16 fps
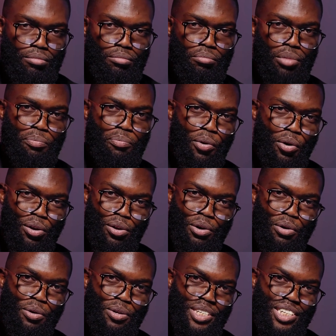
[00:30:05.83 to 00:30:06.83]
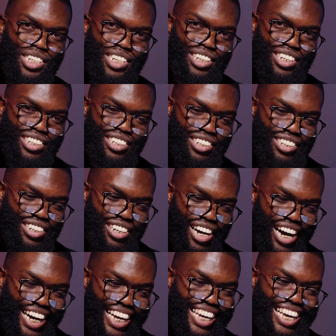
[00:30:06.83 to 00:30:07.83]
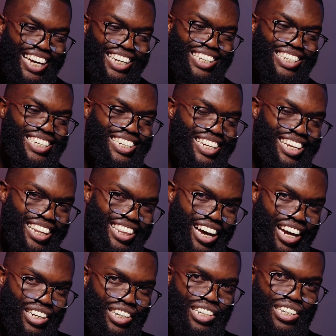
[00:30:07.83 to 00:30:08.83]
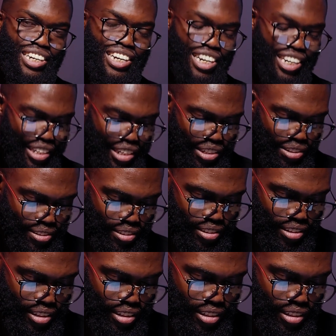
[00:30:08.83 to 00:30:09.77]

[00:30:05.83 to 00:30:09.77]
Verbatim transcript: But Paul goes against that inclination.